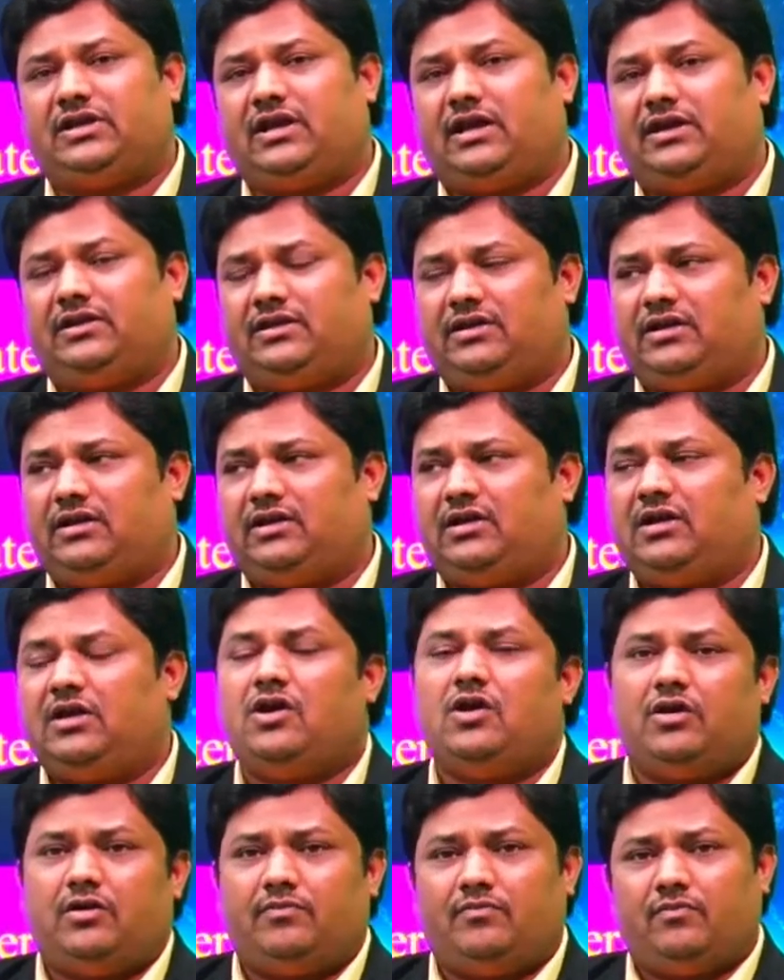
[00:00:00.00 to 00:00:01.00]
And
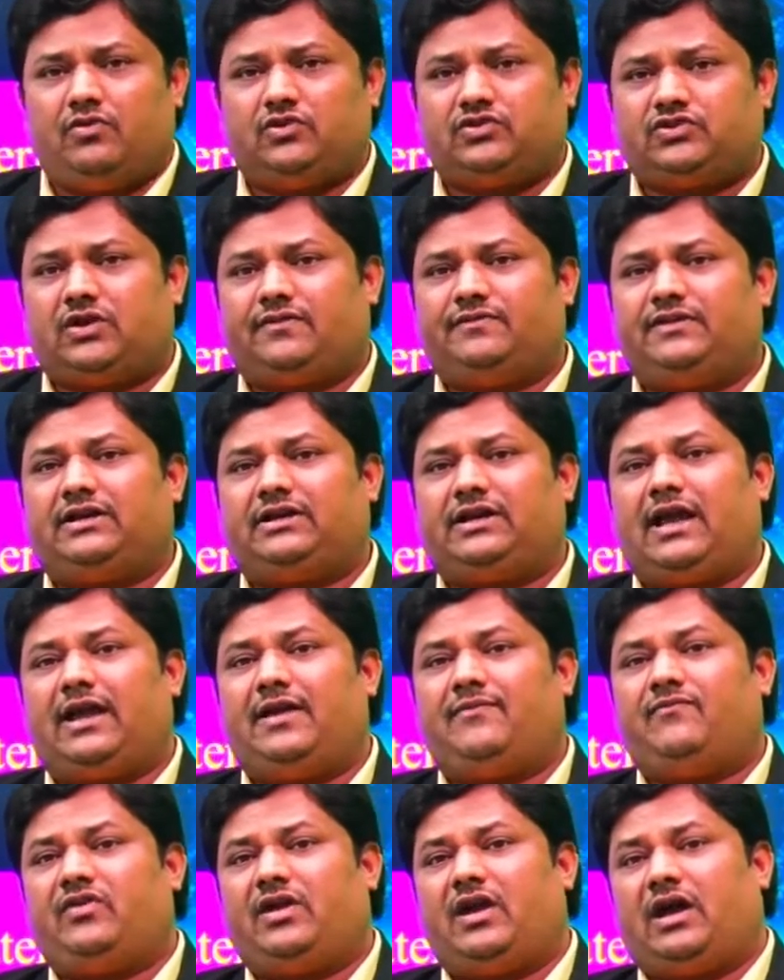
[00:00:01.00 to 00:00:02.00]
most of the
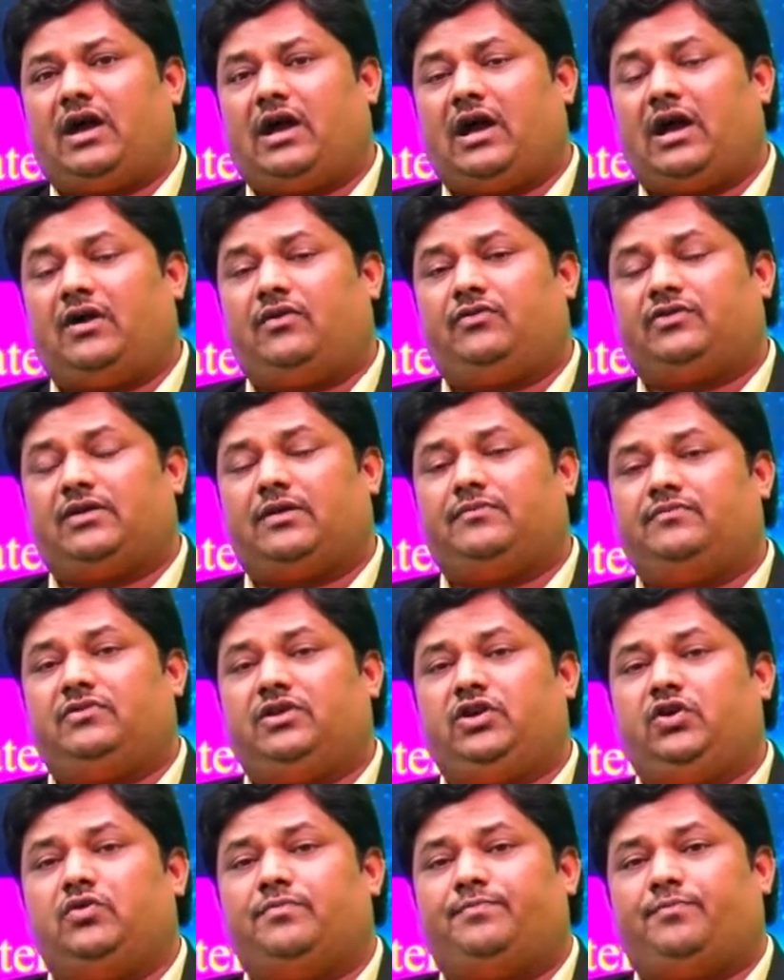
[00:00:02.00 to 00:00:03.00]
time, we have some
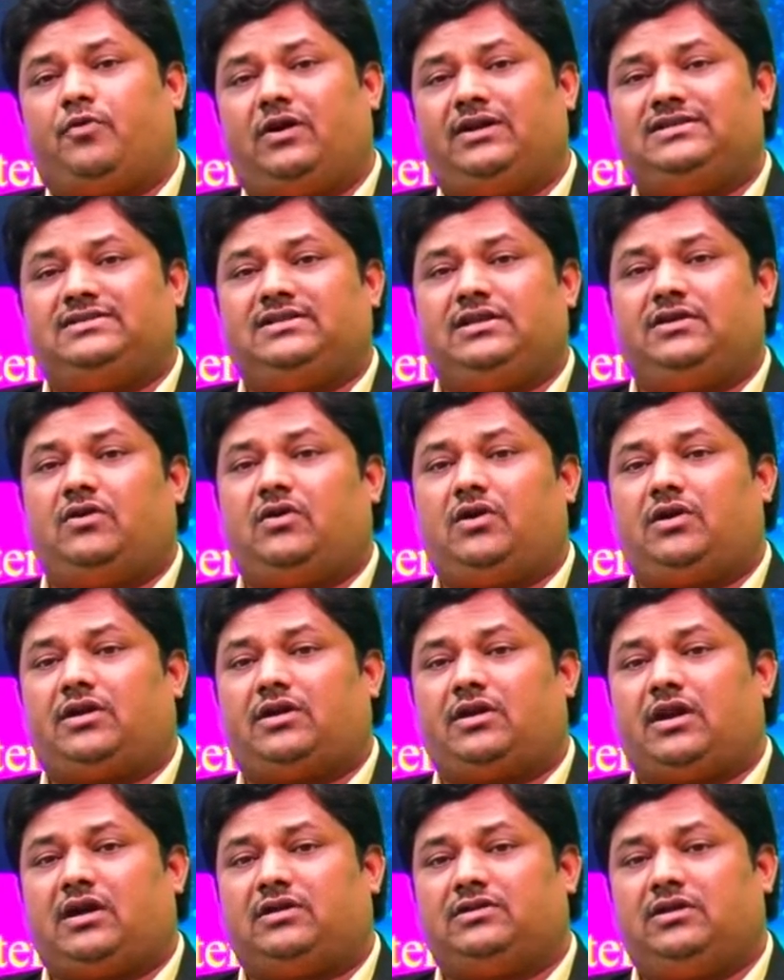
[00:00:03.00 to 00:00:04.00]
new points in our
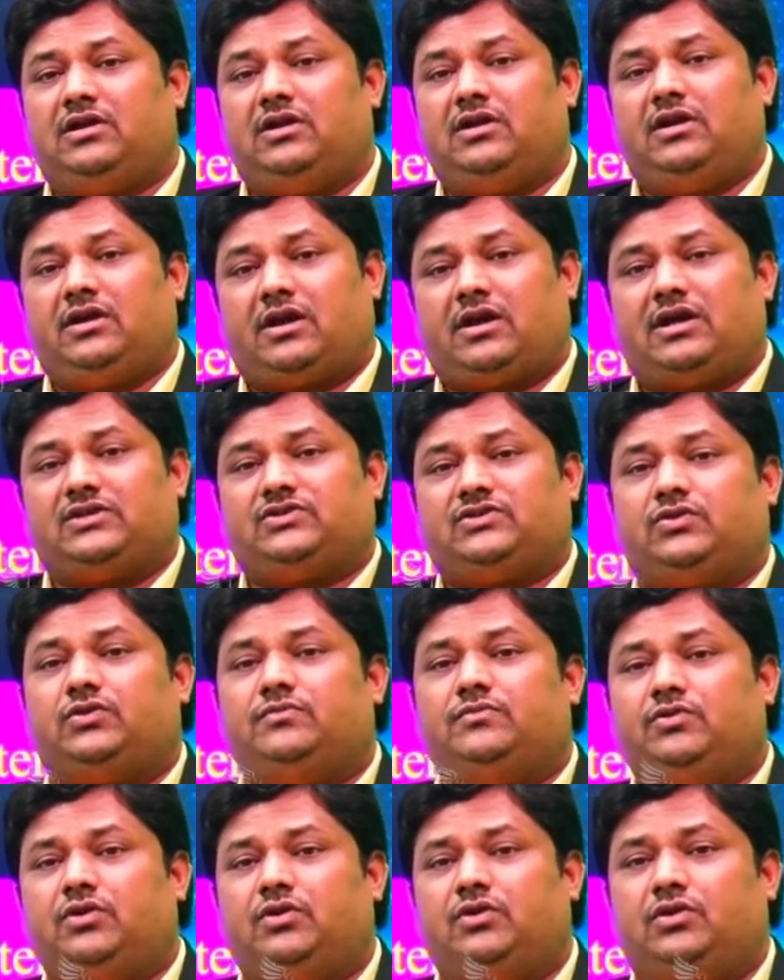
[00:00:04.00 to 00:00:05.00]

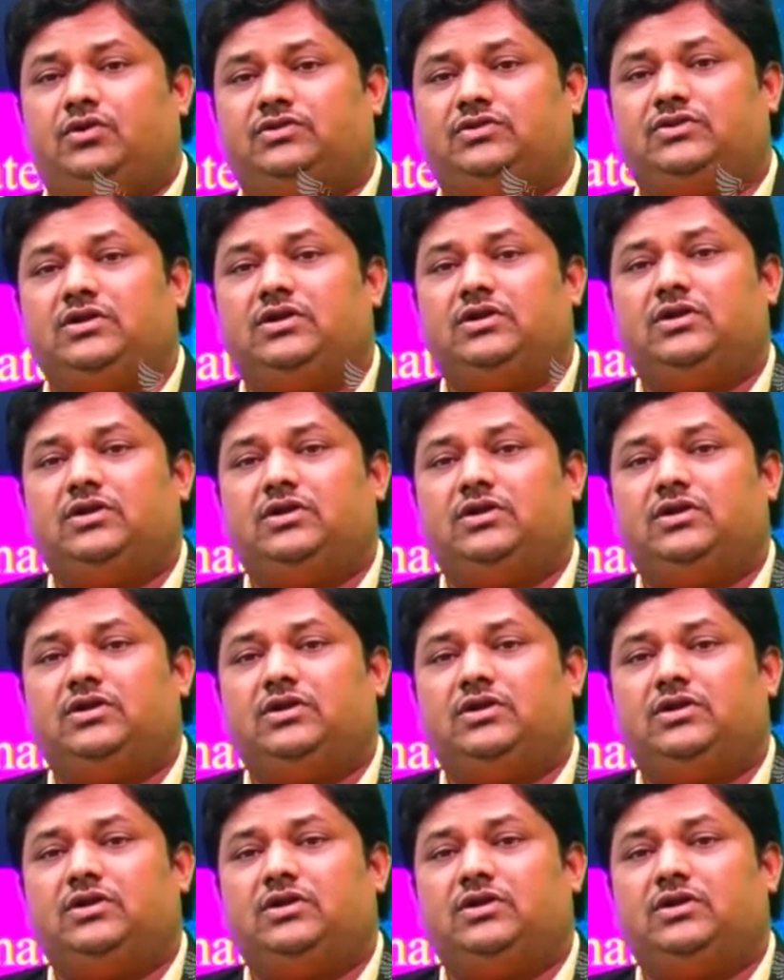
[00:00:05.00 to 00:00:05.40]
classroom notes.